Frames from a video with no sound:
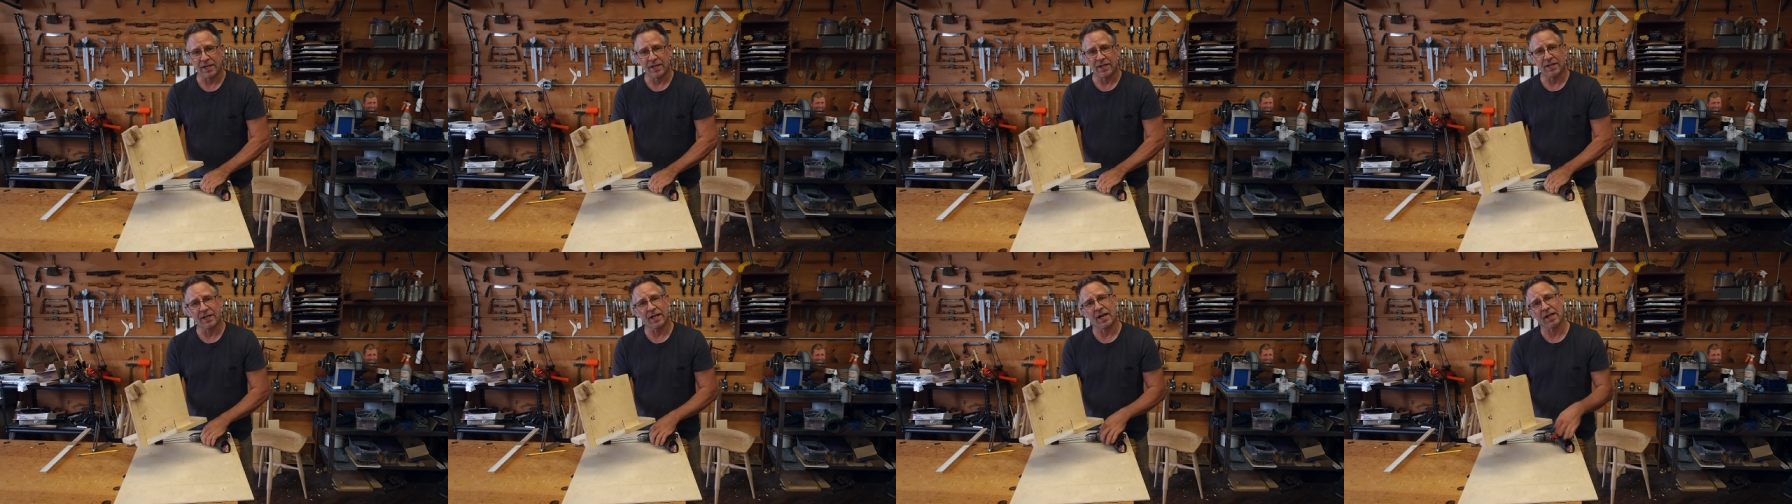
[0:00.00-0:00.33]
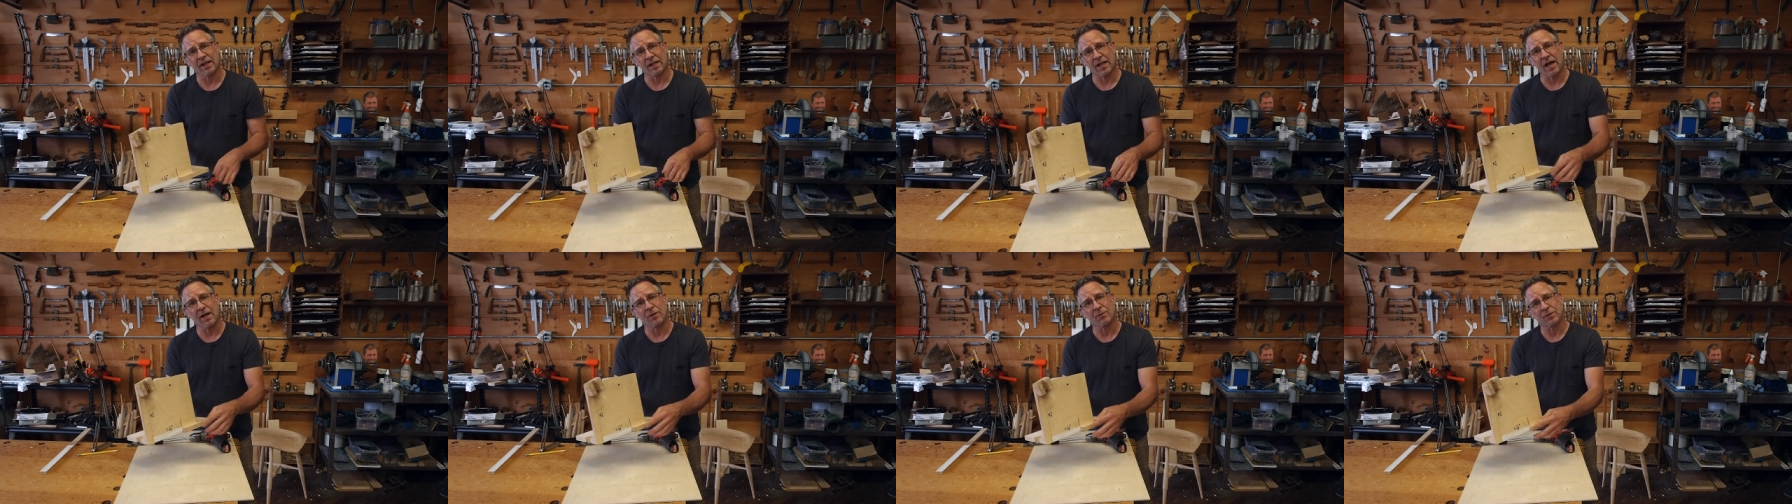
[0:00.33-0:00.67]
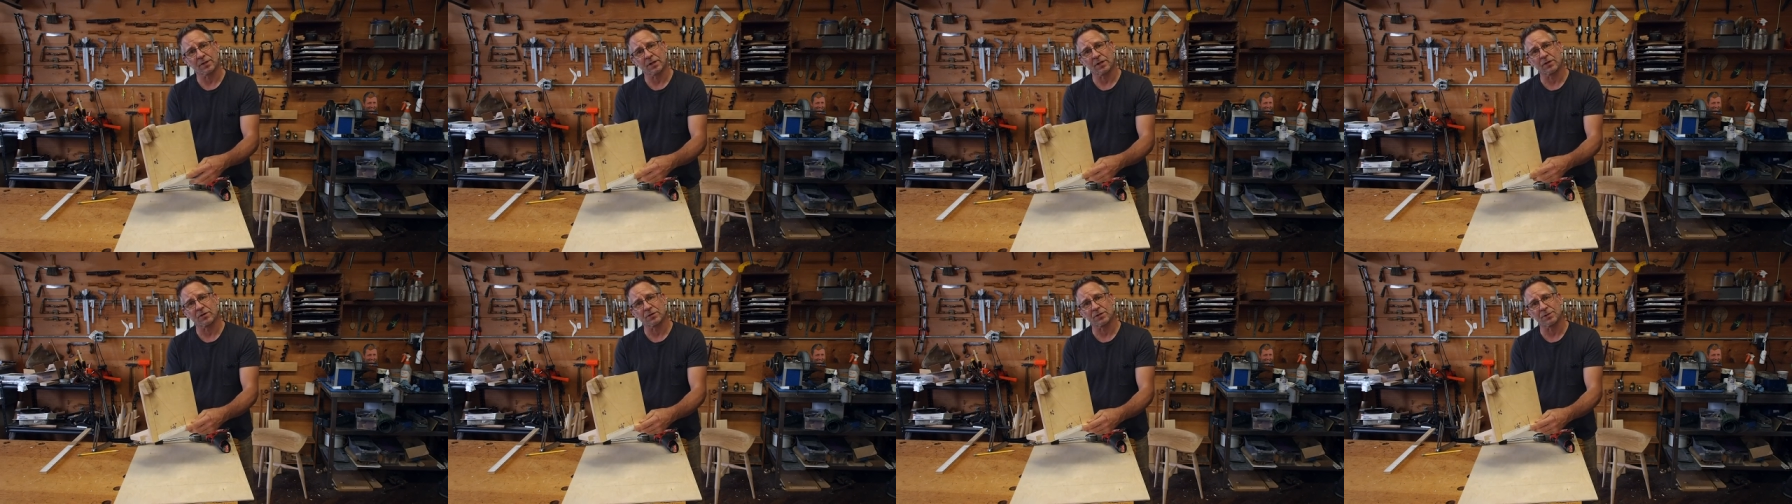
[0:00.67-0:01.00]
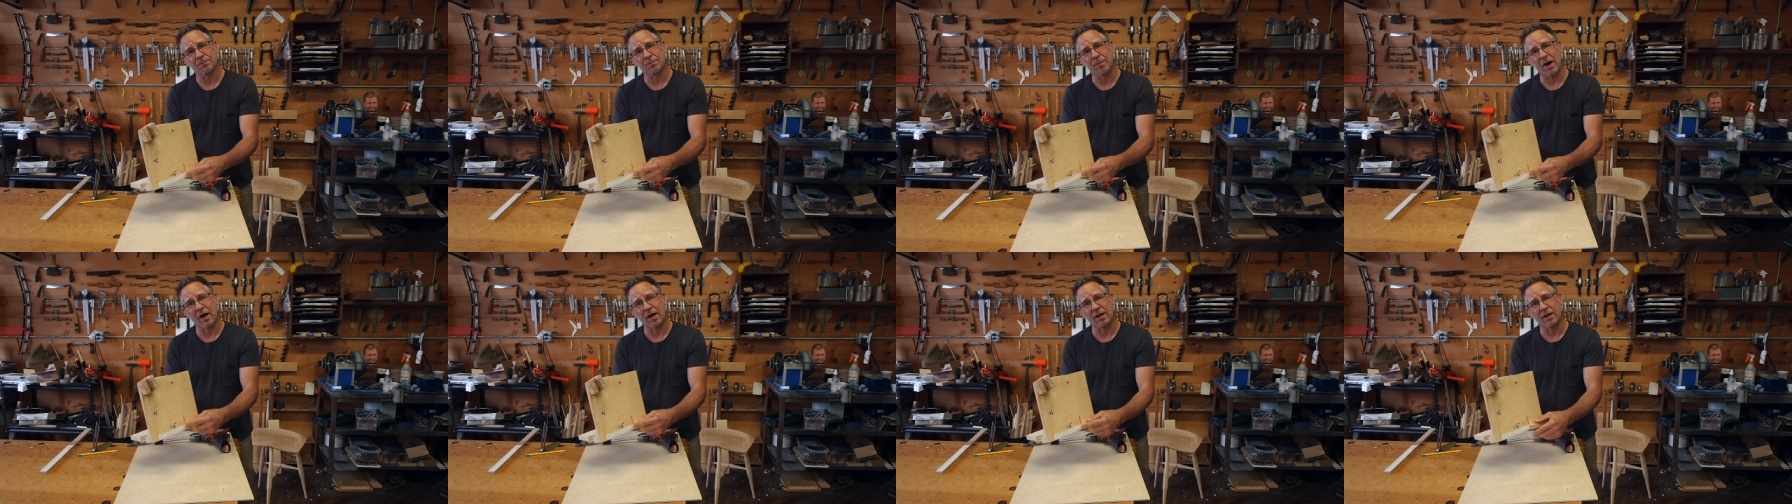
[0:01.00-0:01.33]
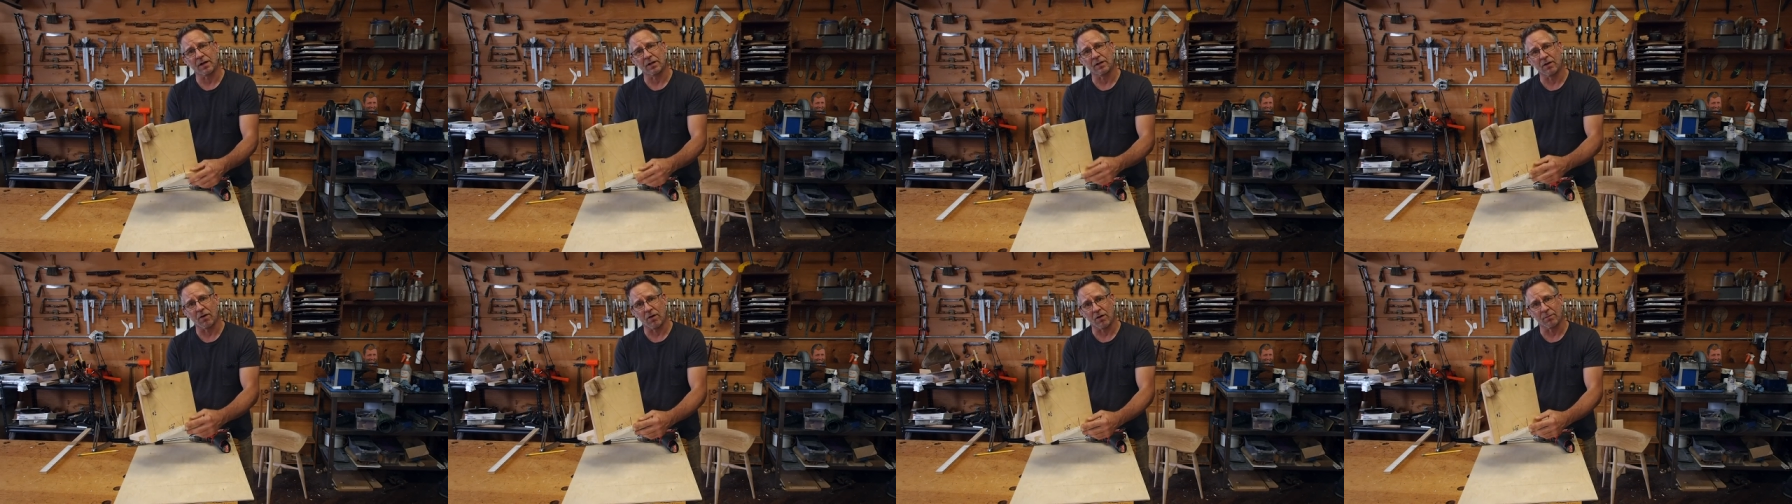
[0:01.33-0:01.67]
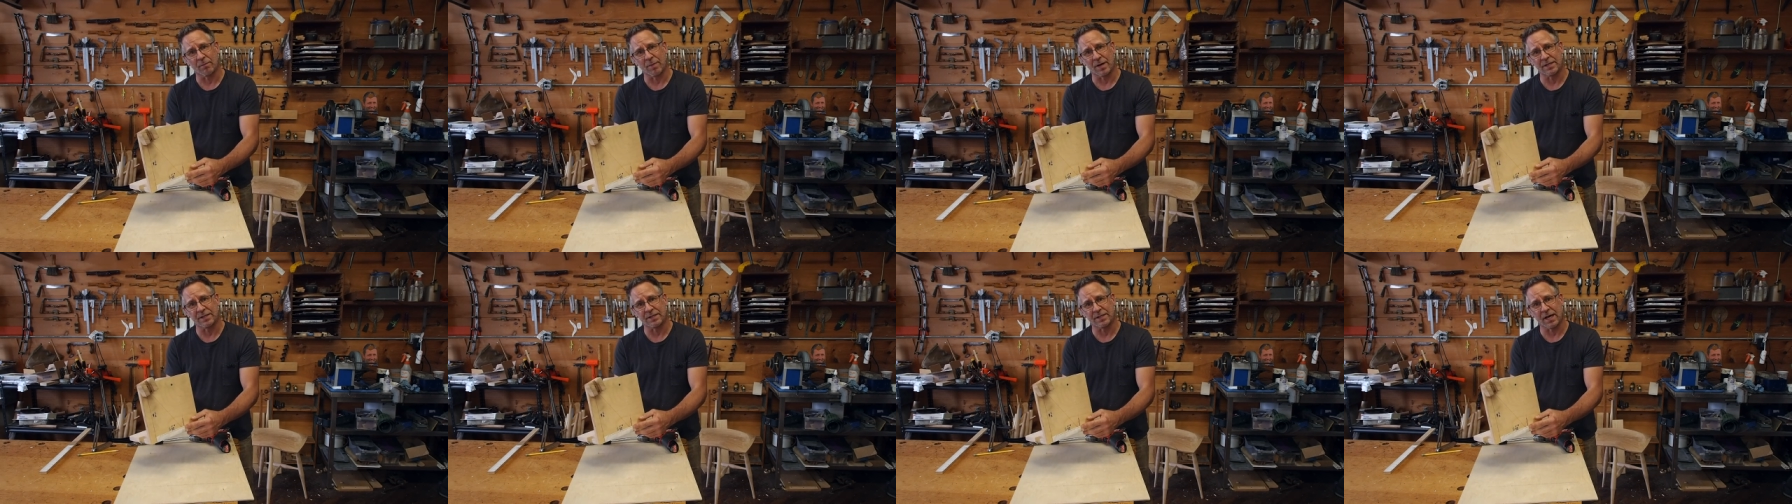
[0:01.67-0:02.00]
that I line with the little spot along
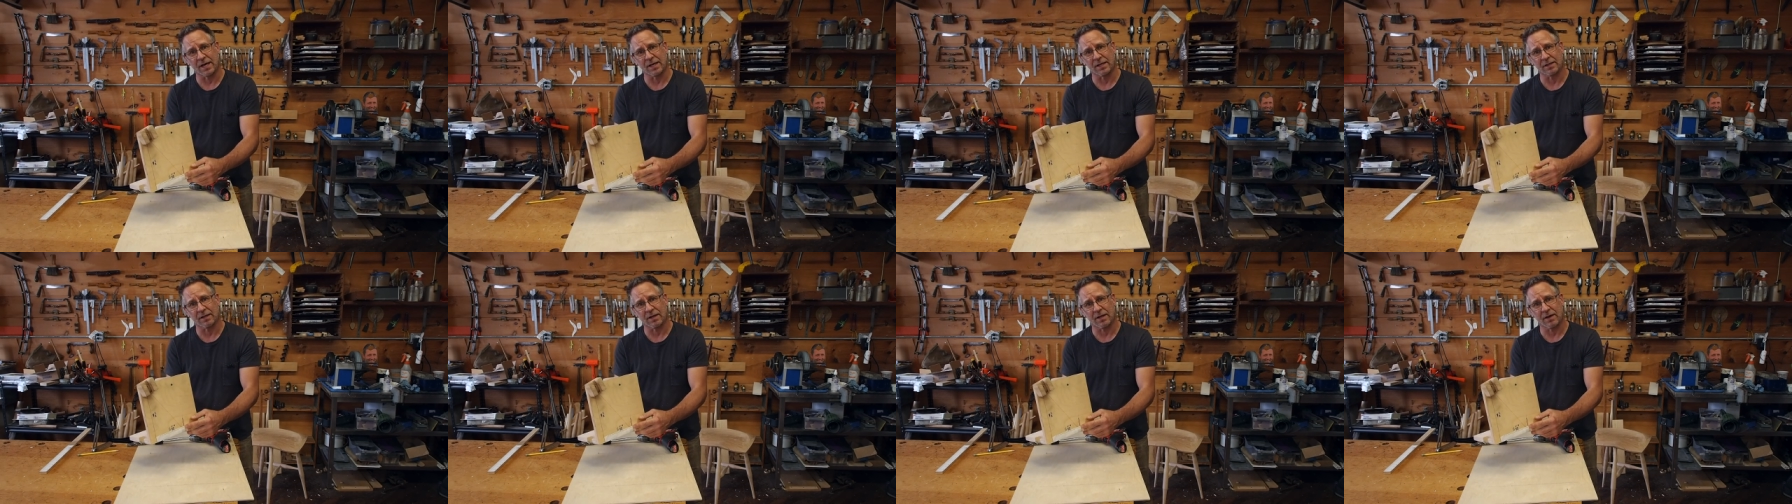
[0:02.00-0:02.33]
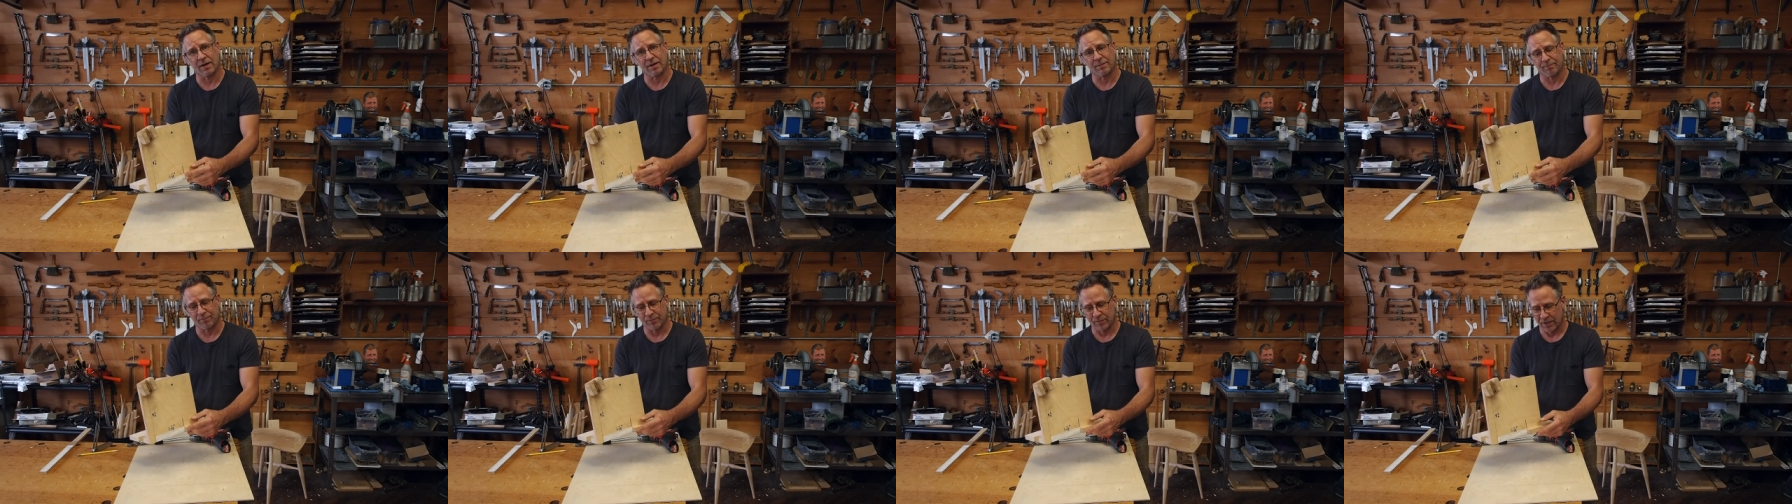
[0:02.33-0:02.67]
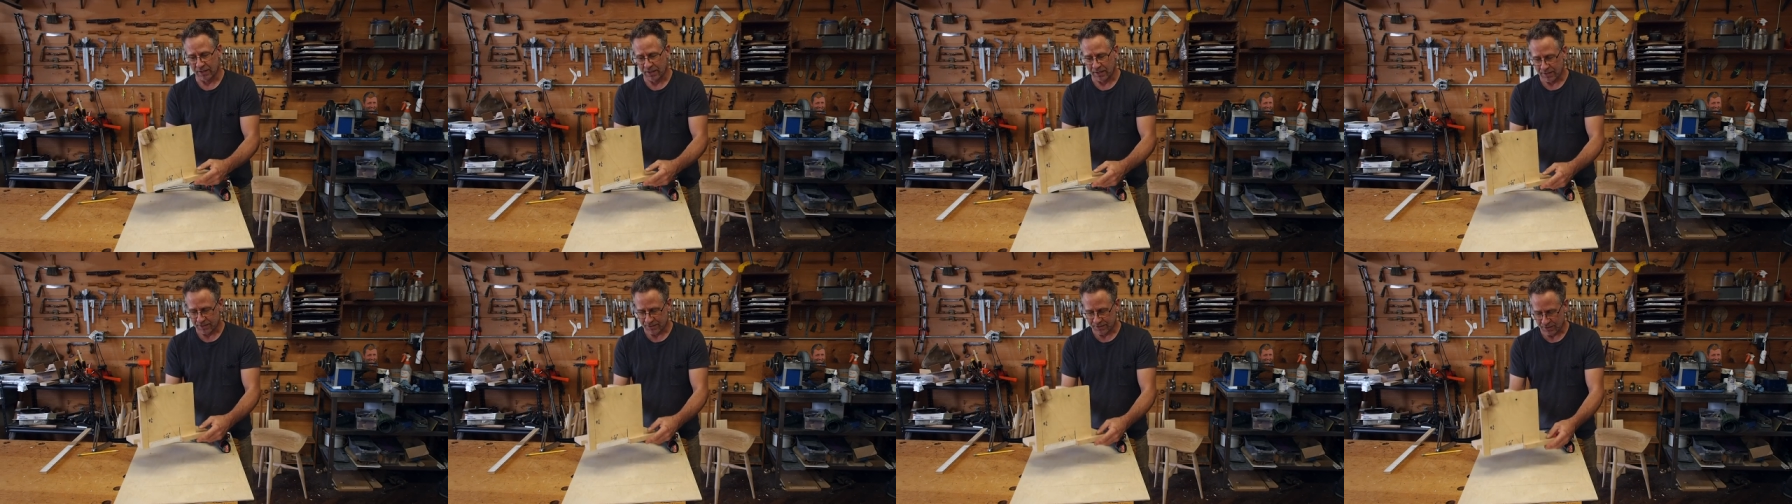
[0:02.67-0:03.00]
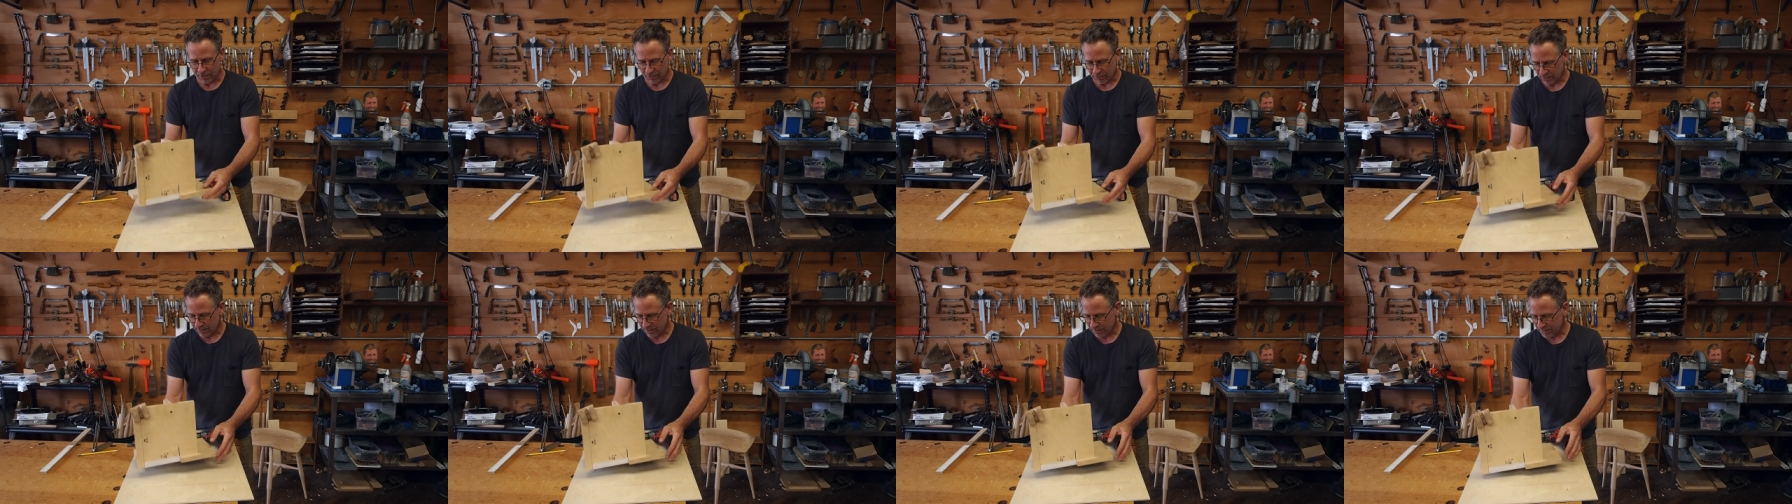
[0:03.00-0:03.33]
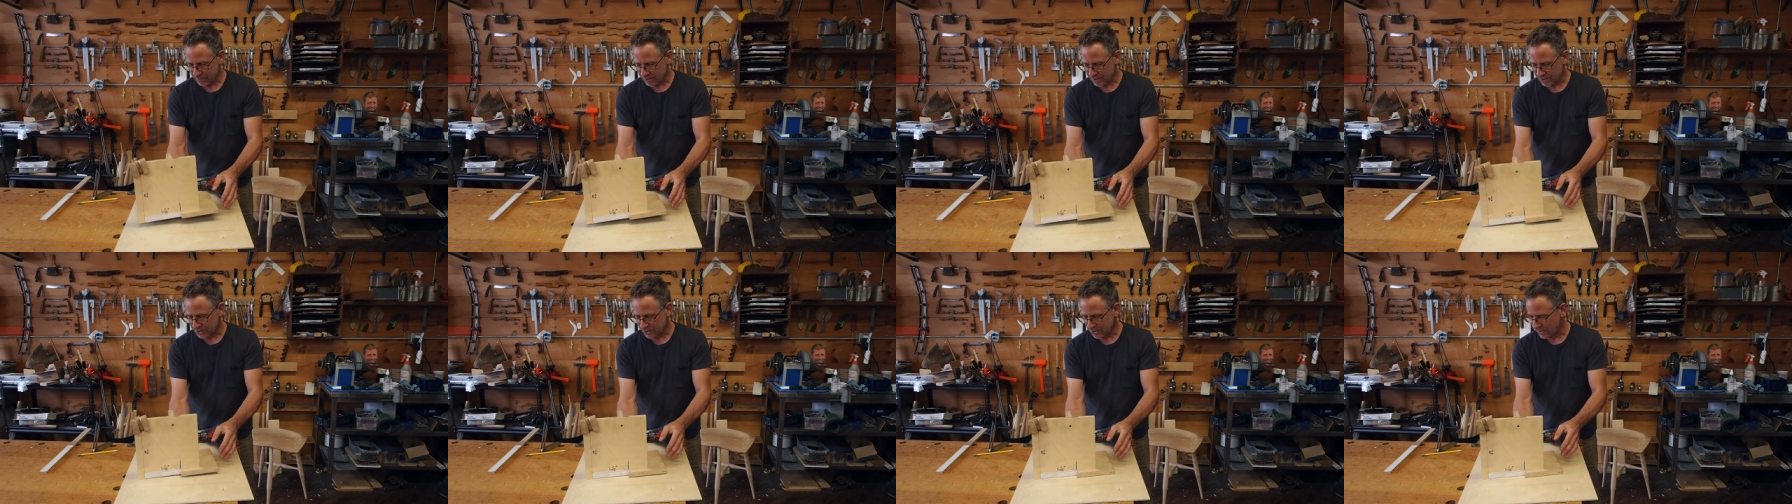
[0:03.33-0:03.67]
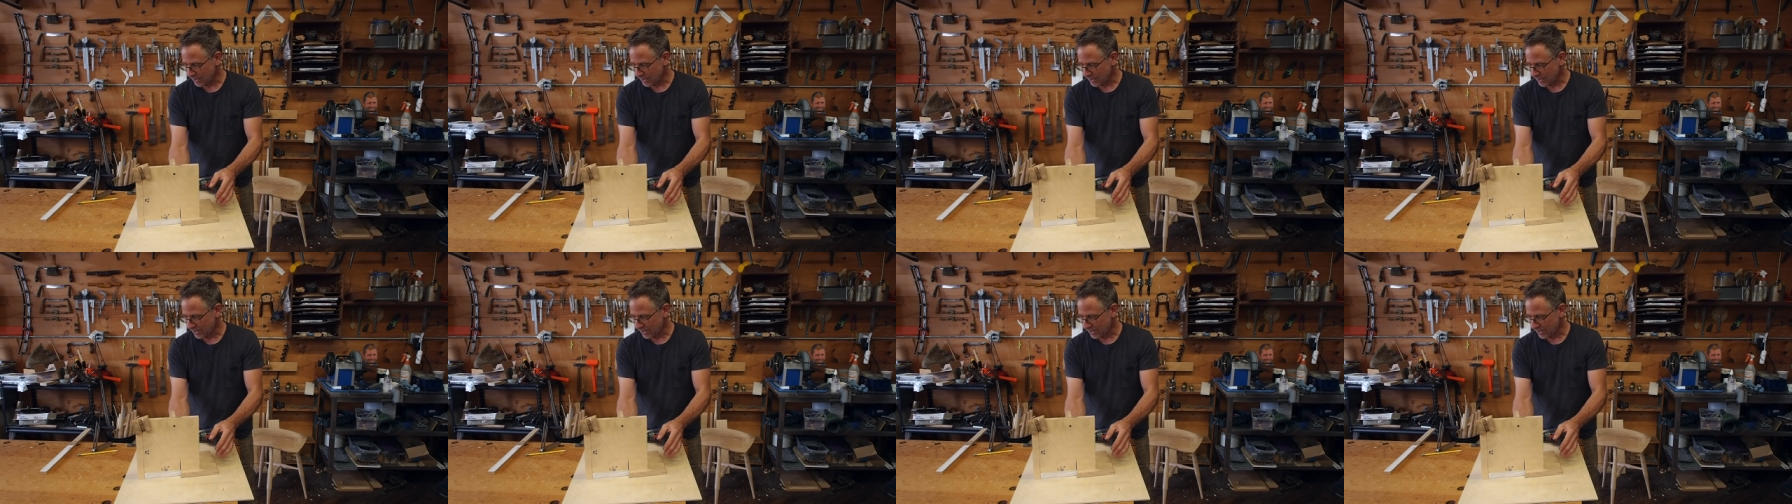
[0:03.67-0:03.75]
my sight line. So let me just show you